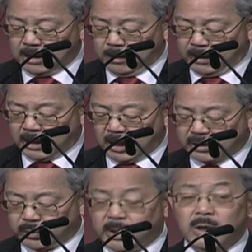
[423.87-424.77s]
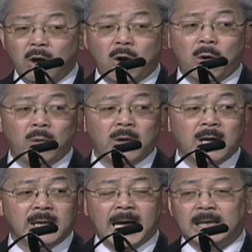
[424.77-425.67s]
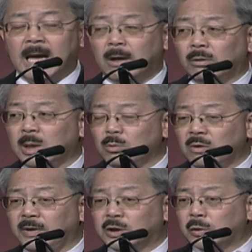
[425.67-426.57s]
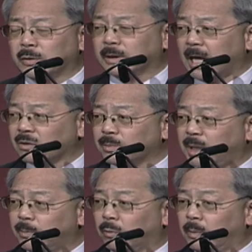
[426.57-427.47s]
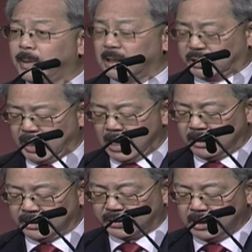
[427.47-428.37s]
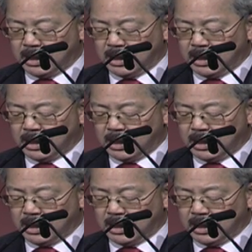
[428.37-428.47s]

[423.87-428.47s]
because we know that not only moving 200,000 people will be a challenge,